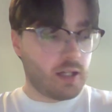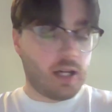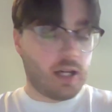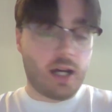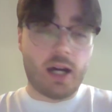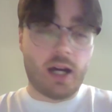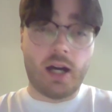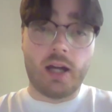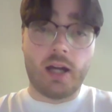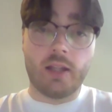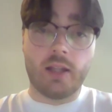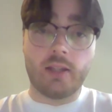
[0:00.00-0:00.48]

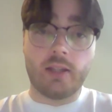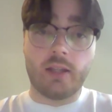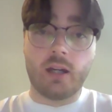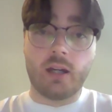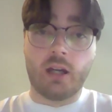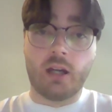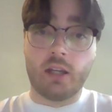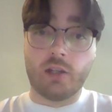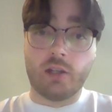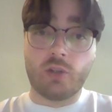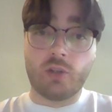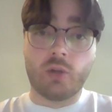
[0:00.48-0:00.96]

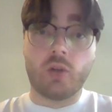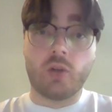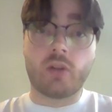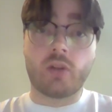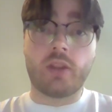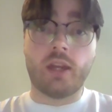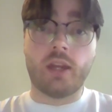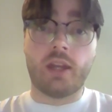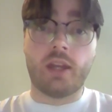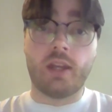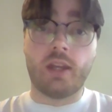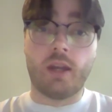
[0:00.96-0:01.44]
and talk
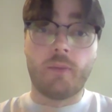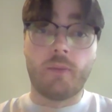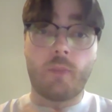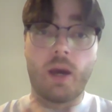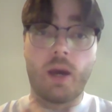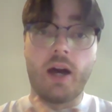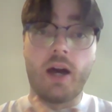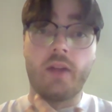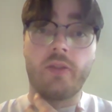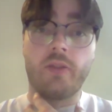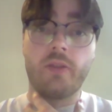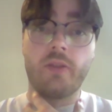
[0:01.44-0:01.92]
then
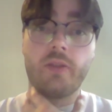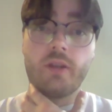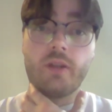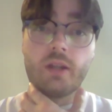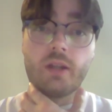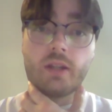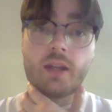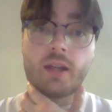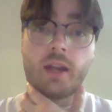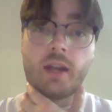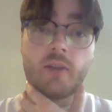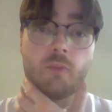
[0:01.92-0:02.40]
about the
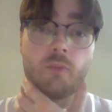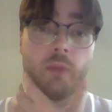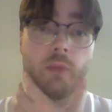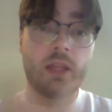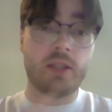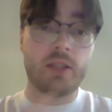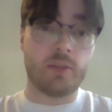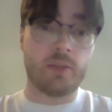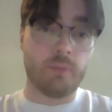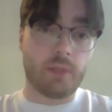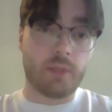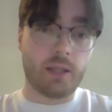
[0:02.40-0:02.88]
kind of
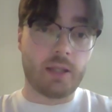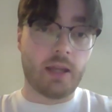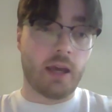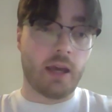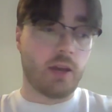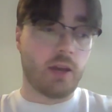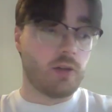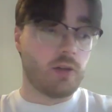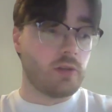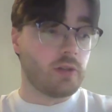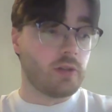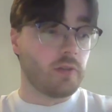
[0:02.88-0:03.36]
meat and
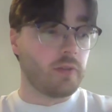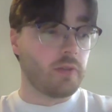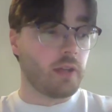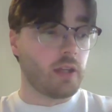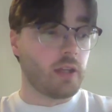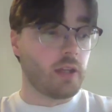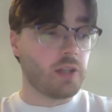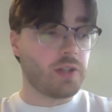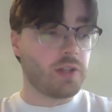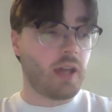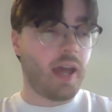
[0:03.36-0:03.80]
potatoes of this.